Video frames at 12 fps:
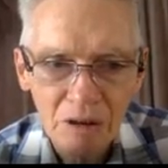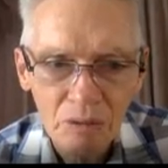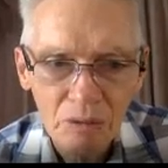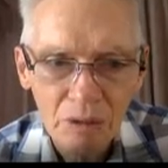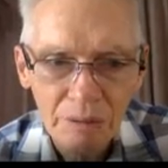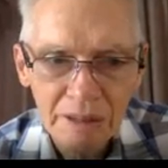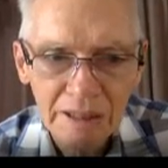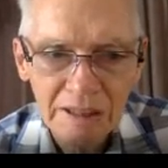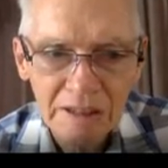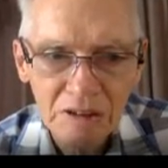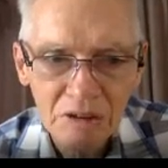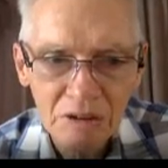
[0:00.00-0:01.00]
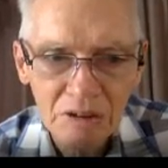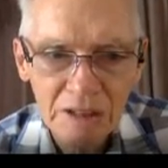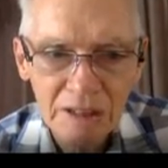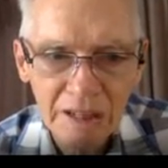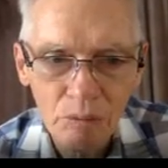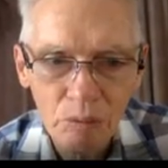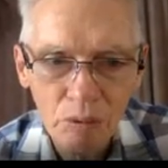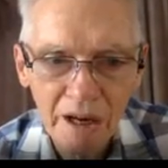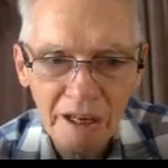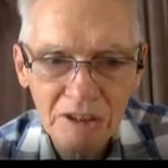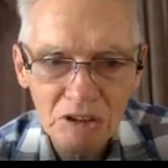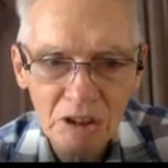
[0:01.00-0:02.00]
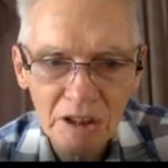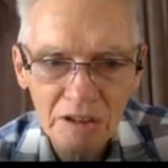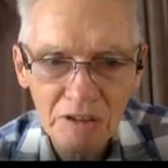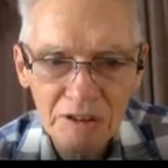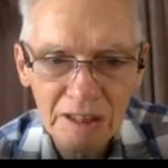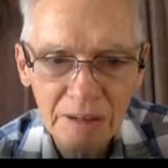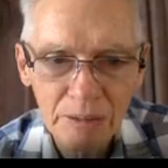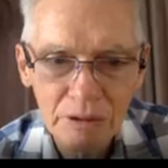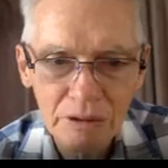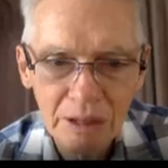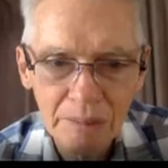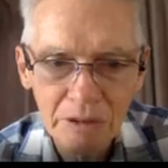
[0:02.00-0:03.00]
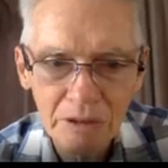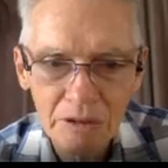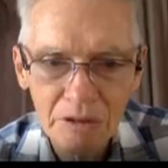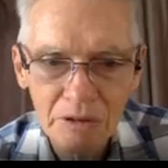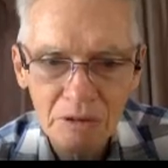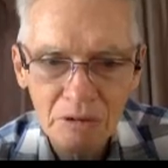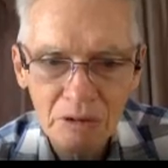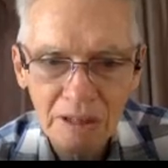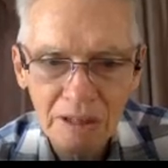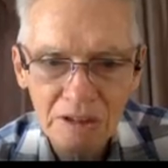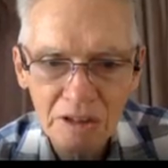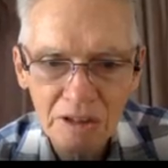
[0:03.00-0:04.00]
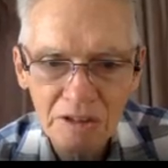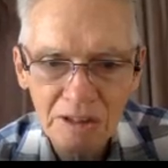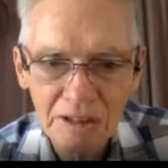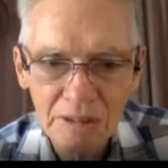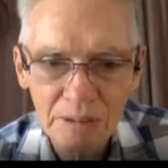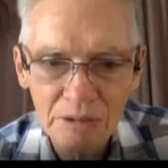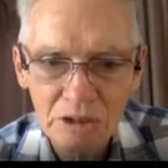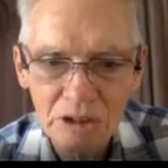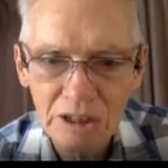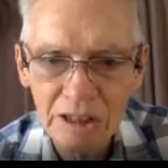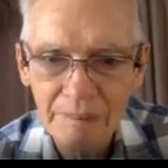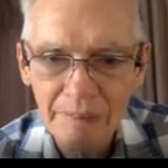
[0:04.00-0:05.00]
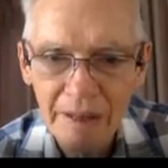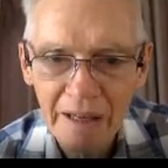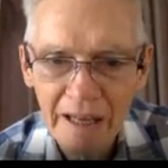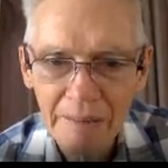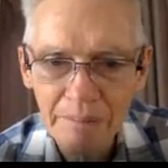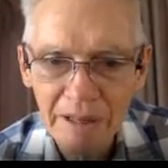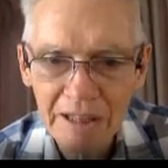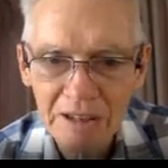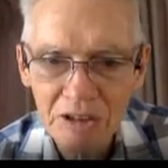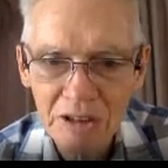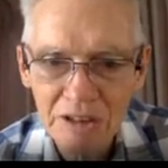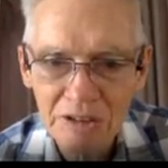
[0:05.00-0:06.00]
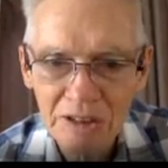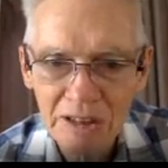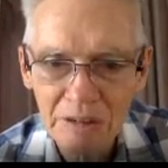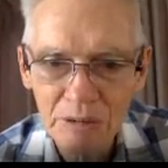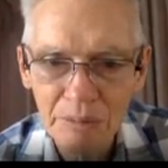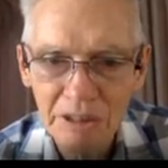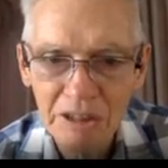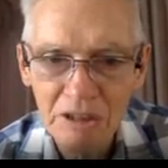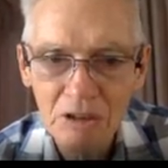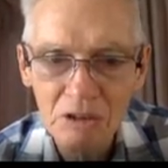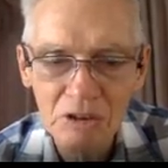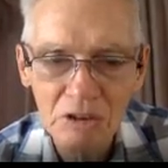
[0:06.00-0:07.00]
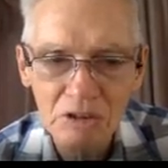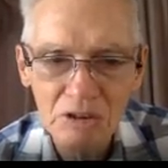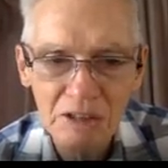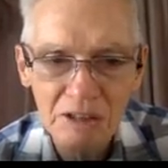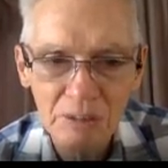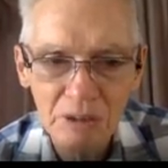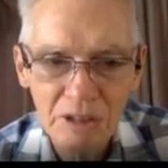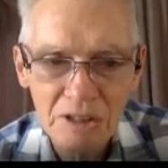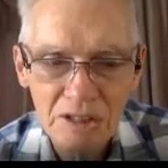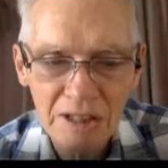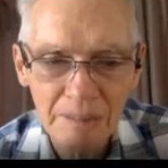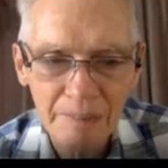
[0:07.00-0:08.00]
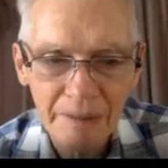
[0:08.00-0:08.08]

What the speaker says: what we need to do is let white tiles equal W, grey tiles equal G, and black tiles equal B. You could use X, Y, and Z.